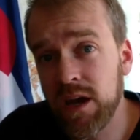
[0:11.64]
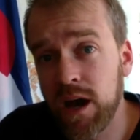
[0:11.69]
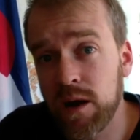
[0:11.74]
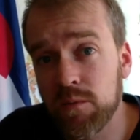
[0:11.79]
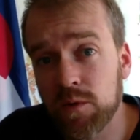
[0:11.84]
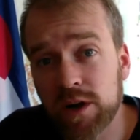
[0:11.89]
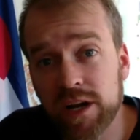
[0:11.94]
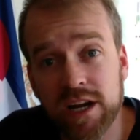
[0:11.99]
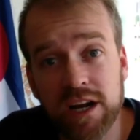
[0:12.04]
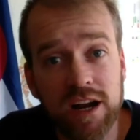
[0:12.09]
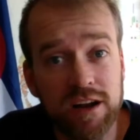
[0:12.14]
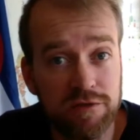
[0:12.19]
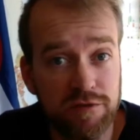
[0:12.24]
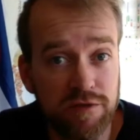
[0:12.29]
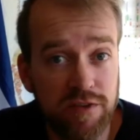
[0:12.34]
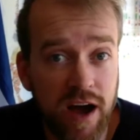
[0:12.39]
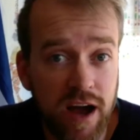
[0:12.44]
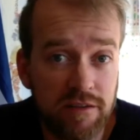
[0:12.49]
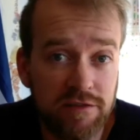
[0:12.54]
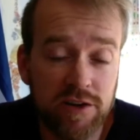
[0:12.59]
I'm working on a
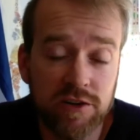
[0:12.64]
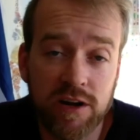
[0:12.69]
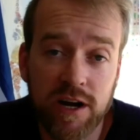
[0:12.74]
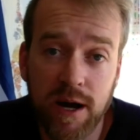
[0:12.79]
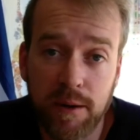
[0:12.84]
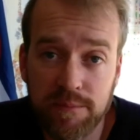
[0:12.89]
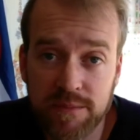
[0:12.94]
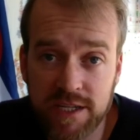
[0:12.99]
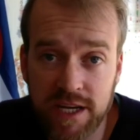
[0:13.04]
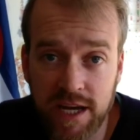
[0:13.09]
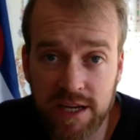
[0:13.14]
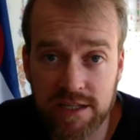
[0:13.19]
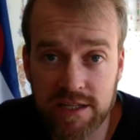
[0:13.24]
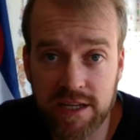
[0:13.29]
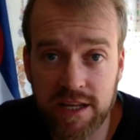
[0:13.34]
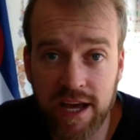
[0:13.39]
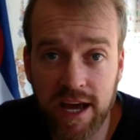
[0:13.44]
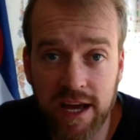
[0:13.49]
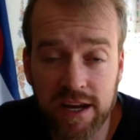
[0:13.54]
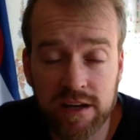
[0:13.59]
5-year update
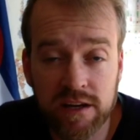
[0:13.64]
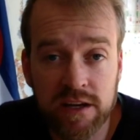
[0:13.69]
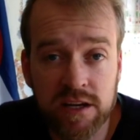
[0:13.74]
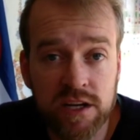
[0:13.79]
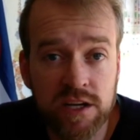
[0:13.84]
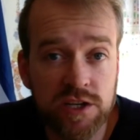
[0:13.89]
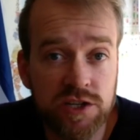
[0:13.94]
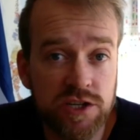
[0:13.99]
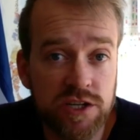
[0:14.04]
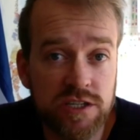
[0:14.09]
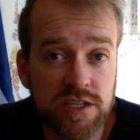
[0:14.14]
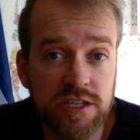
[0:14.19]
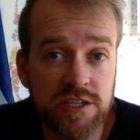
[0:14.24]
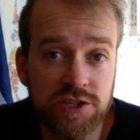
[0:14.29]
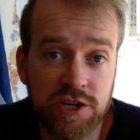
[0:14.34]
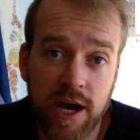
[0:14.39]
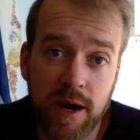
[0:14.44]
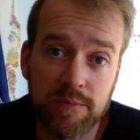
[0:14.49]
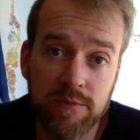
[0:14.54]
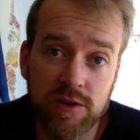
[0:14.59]
to that, just the
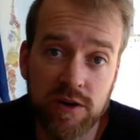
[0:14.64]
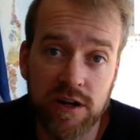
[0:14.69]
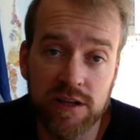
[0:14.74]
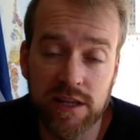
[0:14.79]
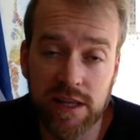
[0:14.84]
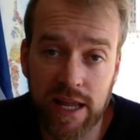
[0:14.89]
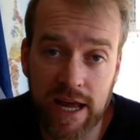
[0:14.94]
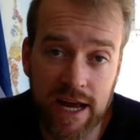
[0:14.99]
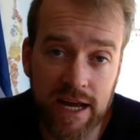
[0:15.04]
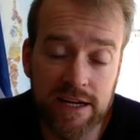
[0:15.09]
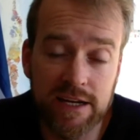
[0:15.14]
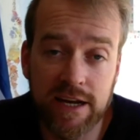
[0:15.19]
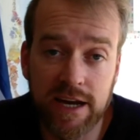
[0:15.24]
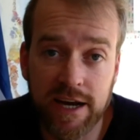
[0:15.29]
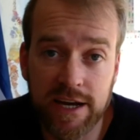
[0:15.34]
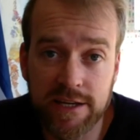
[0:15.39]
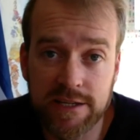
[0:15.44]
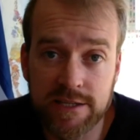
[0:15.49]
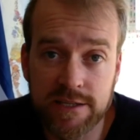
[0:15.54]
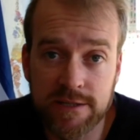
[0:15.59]
chapter on land
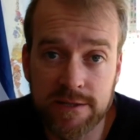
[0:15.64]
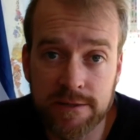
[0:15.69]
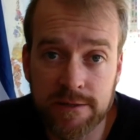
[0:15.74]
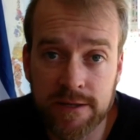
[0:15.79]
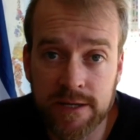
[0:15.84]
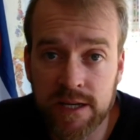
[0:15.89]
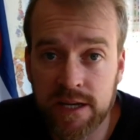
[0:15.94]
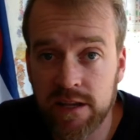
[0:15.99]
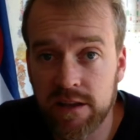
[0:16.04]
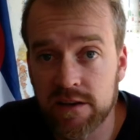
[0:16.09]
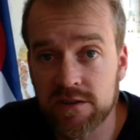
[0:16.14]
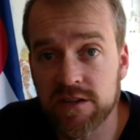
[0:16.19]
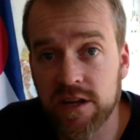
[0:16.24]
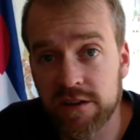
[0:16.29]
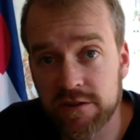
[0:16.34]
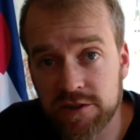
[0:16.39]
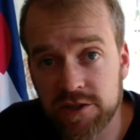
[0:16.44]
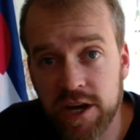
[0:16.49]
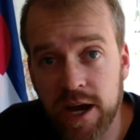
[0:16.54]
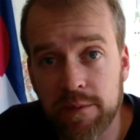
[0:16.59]
ice. There's
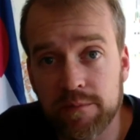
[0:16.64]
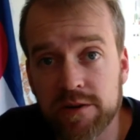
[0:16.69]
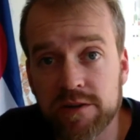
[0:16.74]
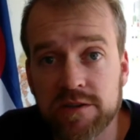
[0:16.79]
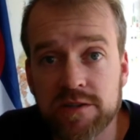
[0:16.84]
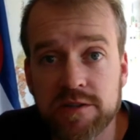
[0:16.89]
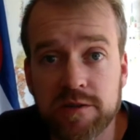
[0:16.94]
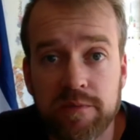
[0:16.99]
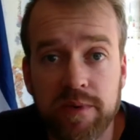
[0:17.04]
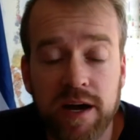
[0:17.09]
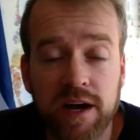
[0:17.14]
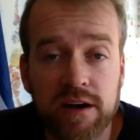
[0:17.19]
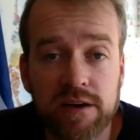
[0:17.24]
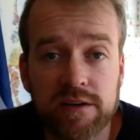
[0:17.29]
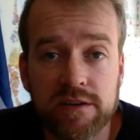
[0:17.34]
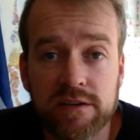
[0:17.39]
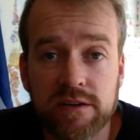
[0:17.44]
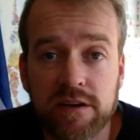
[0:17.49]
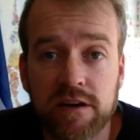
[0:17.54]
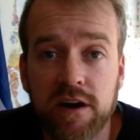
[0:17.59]
other chapters
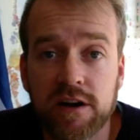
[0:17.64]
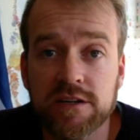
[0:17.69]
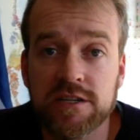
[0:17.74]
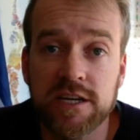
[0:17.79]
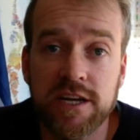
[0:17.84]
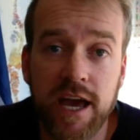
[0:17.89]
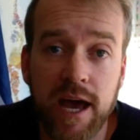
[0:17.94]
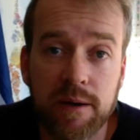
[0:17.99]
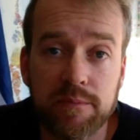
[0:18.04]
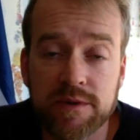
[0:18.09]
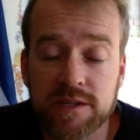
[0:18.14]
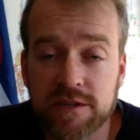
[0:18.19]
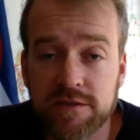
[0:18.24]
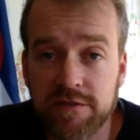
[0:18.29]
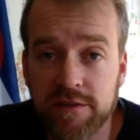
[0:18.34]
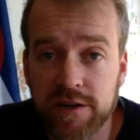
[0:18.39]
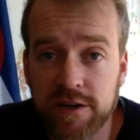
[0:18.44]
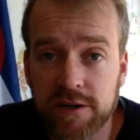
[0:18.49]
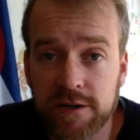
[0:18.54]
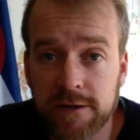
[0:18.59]
about Arctic
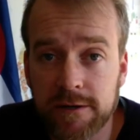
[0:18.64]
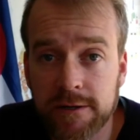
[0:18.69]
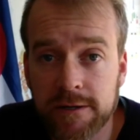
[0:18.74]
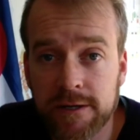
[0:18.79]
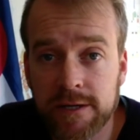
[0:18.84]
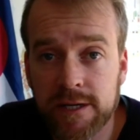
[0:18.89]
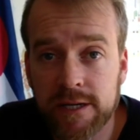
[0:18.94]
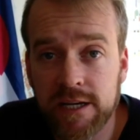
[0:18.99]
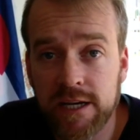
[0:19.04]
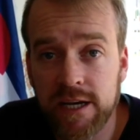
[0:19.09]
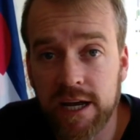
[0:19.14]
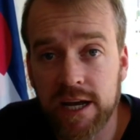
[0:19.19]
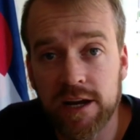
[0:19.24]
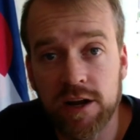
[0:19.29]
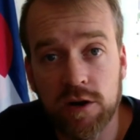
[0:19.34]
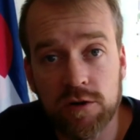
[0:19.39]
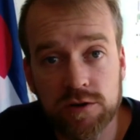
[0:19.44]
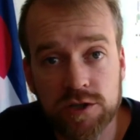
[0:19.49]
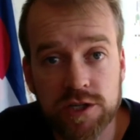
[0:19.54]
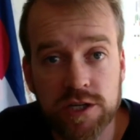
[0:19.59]
atmosphere and
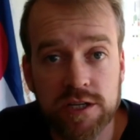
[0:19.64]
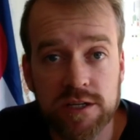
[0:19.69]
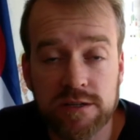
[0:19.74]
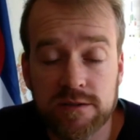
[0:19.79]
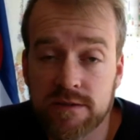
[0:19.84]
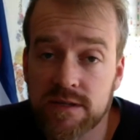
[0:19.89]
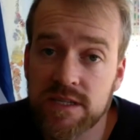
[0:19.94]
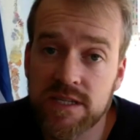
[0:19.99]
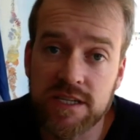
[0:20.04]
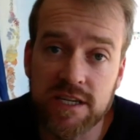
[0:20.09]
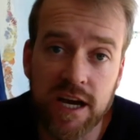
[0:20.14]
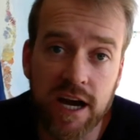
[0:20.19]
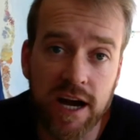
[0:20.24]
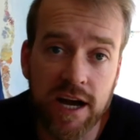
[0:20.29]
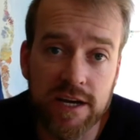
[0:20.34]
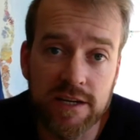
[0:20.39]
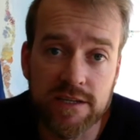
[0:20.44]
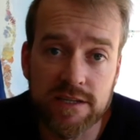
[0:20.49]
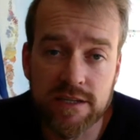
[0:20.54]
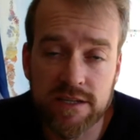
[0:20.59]
ocean sea
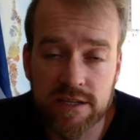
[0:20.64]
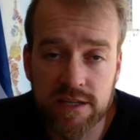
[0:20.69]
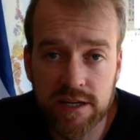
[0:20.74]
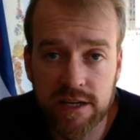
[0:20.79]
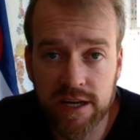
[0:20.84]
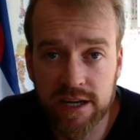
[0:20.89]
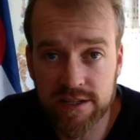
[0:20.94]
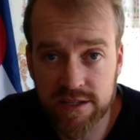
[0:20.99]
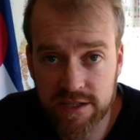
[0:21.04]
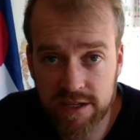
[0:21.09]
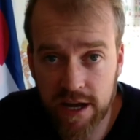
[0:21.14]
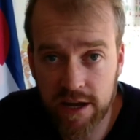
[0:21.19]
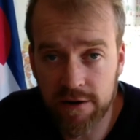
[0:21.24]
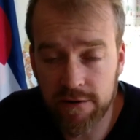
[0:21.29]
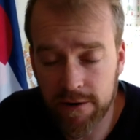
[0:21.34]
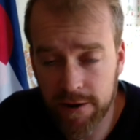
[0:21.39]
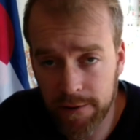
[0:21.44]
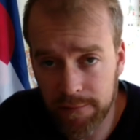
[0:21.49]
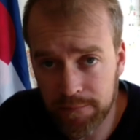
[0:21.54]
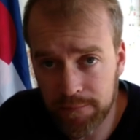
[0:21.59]
ice,
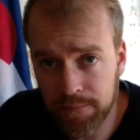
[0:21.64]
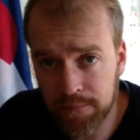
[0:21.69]
etc.